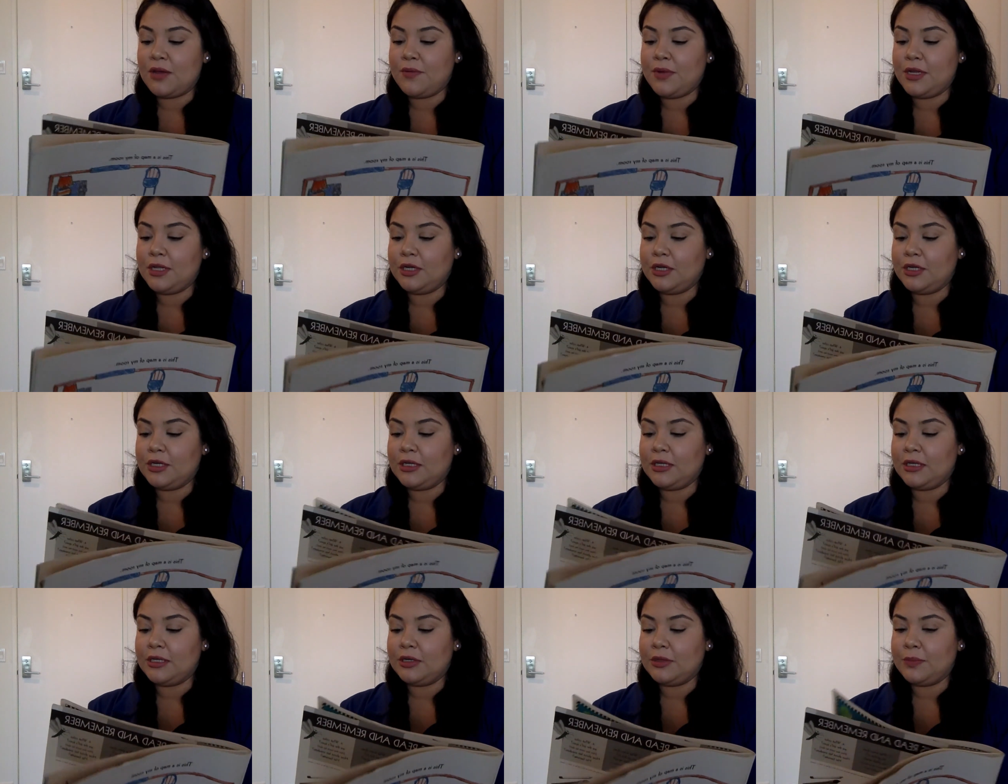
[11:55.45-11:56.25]
we learned a
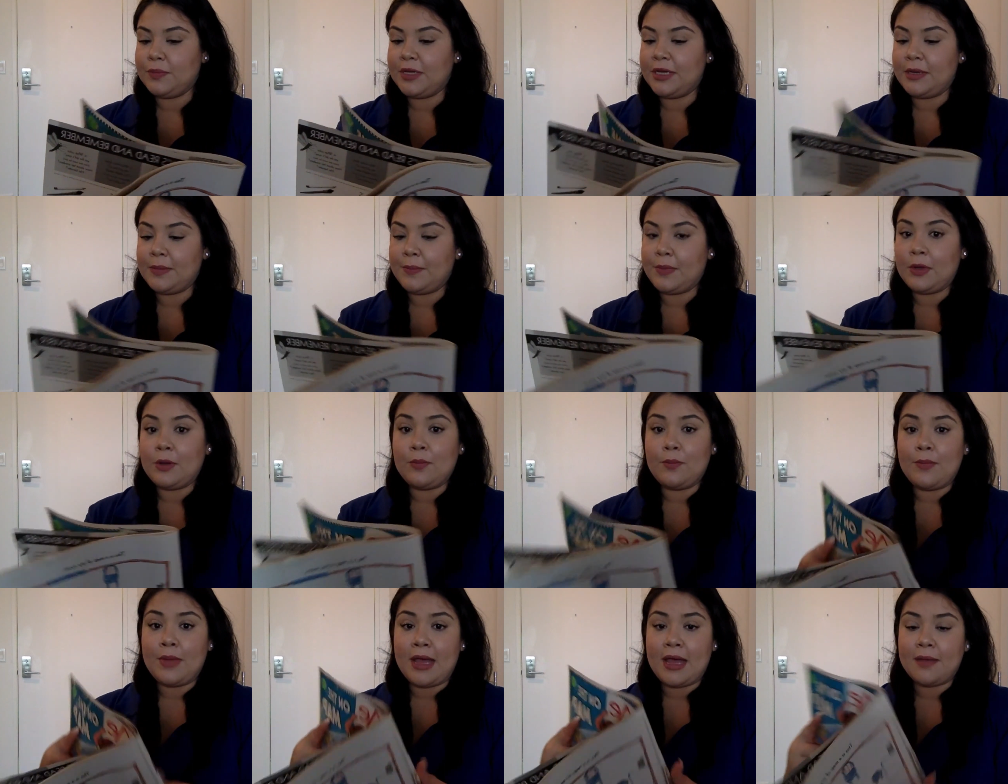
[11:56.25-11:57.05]
little bit about
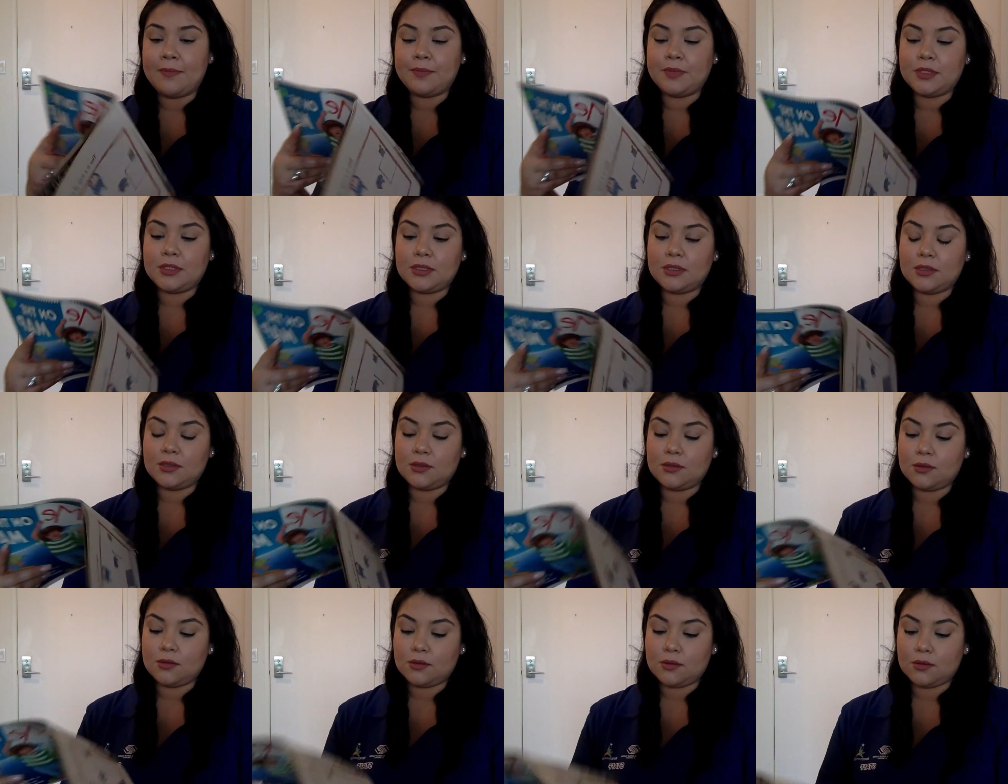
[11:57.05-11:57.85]
maps
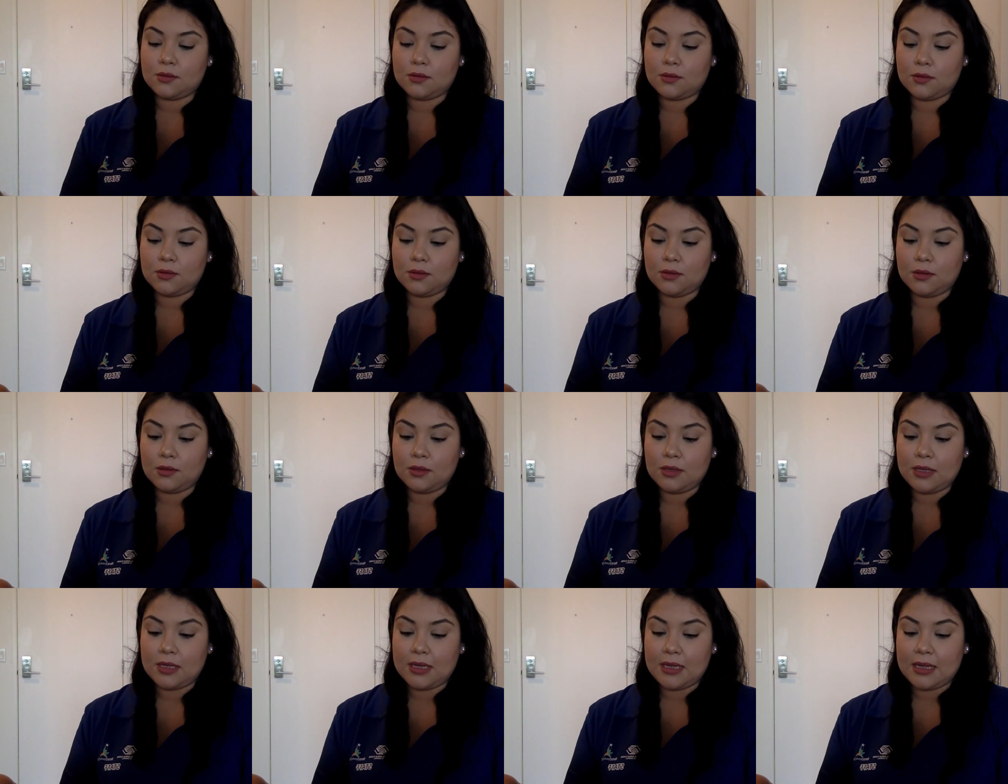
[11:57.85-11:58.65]

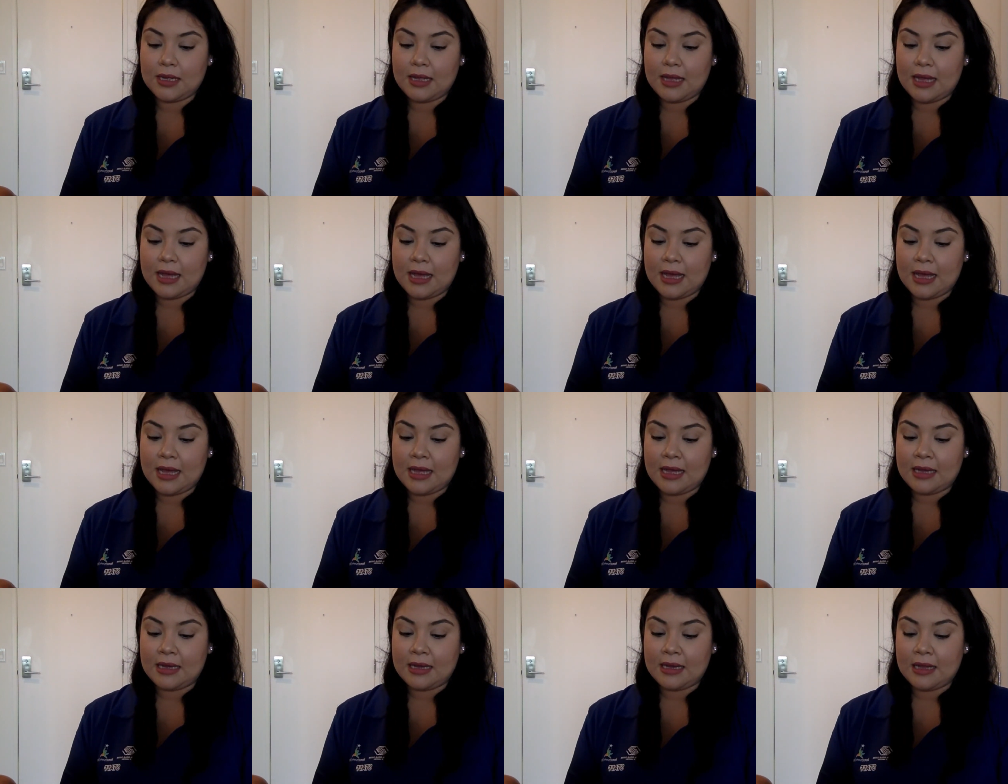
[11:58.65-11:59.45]

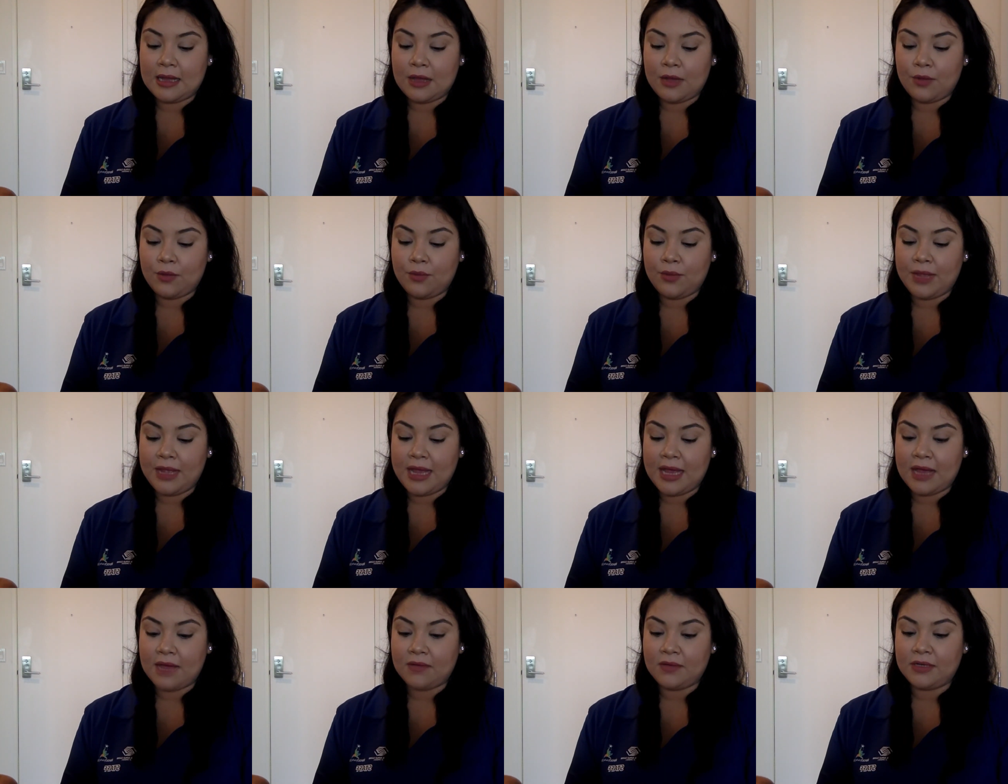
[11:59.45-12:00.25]
and how we
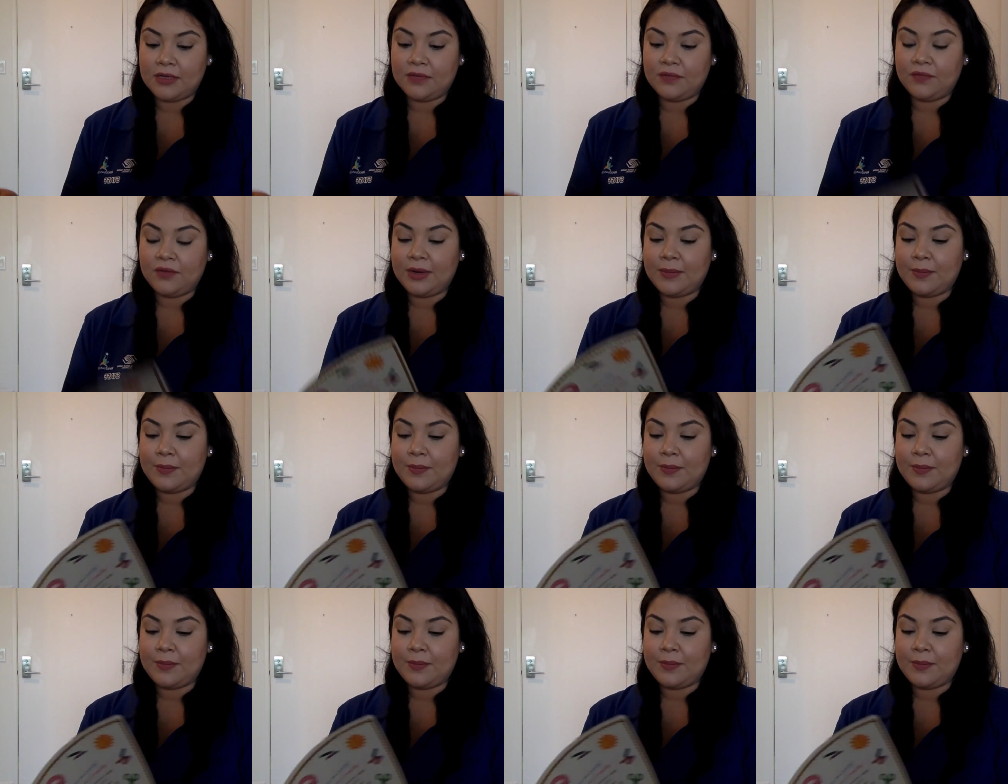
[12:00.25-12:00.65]
have different